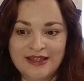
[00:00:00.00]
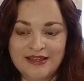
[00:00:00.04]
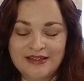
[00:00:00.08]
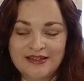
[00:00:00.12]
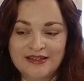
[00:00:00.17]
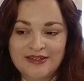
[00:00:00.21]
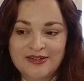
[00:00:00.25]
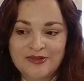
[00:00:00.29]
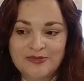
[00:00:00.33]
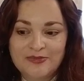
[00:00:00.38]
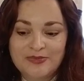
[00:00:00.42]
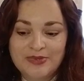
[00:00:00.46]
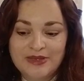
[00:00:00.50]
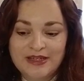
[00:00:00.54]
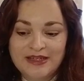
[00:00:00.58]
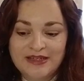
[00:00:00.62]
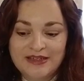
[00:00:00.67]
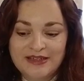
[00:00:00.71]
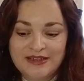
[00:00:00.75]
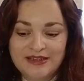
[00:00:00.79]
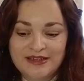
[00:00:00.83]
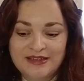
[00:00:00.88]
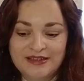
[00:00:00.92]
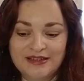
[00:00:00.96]
the
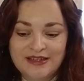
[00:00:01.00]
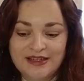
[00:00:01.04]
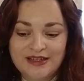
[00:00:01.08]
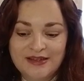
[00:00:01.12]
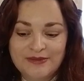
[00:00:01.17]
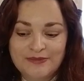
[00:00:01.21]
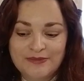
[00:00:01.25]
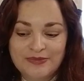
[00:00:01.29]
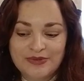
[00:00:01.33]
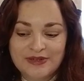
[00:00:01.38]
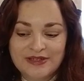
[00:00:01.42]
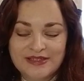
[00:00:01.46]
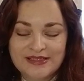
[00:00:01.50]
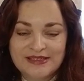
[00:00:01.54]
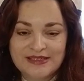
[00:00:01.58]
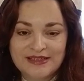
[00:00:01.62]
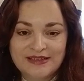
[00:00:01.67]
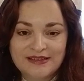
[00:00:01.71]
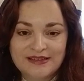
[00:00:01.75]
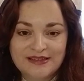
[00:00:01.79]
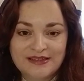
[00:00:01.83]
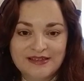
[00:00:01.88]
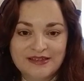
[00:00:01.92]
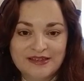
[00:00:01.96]
ability, the imprints
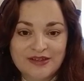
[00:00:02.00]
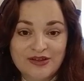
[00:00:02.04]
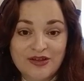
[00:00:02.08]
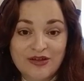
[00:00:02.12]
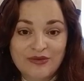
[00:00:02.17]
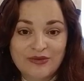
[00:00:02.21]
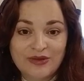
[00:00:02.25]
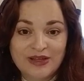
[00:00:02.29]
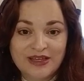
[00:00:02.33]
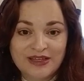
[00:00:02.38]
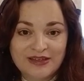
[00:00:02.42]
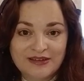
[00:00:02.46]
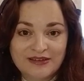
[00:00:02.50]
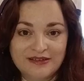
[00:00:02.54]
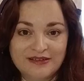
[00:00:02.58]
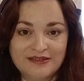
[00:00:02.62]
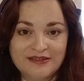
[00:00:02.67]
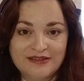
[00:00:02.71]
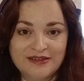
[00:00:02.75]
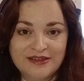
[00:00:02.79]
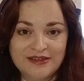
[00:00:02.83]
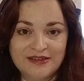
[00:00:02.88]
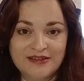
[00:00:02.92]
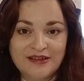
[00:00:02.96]
and the knowing,
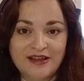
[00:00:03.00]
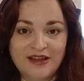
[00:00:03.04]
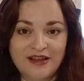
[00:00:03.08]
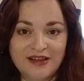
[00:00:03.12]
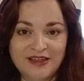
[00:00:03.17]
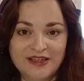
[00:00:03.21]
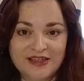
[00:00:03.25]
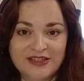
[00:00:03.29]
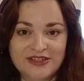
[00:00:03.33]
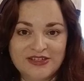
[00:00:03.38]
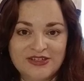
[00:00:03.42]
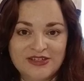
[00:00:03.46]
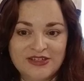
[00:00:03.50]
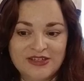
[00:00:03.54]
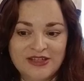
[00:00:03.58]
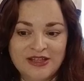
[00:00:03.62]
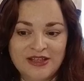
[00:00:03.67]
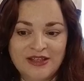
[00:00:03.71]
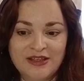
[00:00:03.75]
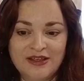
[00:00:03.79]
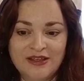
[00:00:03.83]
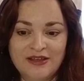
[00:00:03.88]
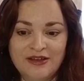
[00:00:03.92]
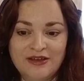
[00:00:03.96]
the knowledge
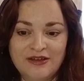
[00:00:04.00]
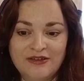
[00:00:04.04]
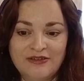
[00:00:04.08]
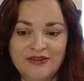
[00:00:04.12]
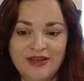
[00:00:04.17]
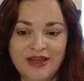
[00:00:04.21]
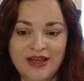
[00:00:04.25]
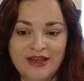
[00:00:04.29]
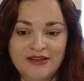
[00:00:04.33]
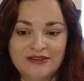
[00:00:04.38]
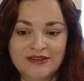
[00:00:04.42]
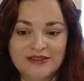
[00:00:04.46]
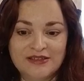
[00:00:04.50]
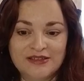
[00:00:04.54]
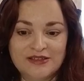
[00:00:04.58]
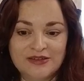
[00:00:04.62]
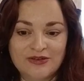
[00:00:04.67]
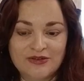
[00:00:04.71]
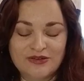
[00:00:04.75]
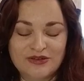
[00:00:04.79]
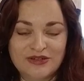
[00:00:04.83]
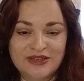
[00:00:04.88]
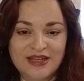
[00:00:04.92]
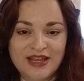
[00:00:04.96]
of how this
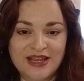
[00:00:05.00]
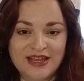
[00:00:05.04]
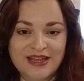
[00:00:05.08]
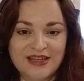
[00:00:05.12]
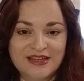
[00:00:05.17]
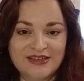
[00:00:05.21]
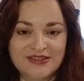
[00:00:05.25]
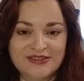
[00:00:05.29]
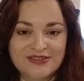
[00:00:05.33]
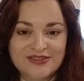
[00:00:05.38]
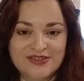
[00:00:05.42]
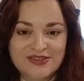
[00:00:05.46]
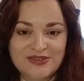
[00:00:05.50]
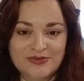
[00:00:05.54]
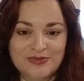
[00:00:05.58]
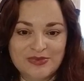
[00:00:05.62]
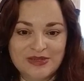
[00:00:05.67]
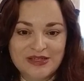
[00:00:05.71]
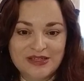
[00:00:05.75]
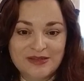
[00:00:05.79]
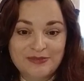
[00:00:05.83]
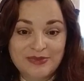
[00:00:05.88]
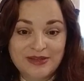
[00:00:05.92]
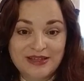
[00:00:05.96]
golden age is to
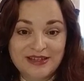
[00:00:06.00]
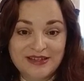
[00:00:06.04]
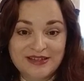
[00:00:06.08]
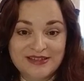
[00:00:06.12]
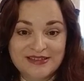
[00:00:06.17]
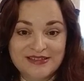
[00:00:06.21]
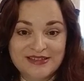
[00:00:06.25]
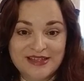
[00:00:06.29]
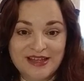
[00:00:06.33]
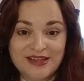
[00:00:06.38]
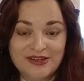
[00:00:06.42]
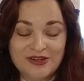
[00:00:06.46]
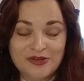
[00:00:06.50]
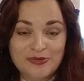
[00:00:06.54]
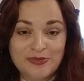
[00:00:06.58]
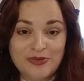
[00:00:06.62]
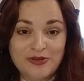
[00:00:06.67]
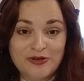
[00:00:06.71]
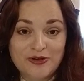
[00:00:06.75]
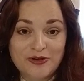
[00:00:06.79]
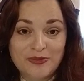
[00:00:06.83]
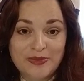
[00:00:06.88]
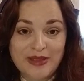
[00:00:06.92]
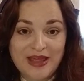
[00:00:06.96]
be built and
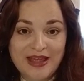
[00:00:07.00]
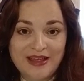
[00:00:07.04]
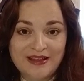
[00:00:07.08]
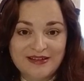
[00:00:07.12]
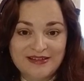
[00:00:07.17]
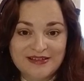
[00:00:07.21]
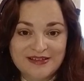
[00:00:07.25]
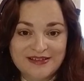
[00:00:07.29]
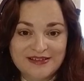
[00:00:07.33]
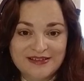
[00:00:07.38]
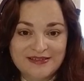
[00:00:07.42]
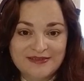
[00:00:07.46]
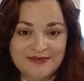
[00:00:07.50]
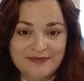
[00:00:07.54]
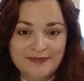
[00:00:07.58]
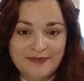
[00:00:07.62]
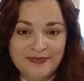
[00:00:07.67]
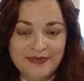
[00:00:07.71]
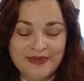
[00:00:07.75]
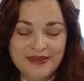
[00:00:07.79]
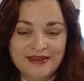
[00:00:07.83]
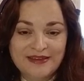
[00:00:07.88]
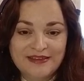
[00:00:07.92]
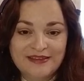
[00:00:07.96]
upheld.
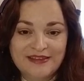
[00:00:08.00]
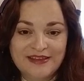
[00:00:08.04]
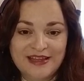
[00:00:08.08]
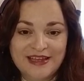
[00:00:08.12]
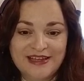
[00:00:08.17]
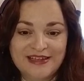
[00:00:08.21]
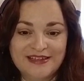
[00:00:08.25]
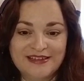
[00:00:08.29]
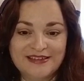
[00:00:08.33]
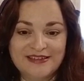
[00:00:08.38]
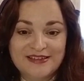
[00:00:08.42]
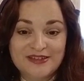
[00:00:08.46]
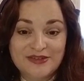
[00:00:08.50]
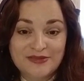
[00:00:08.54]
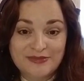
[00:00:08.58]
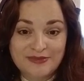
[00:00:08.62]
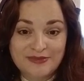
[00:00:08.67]
that to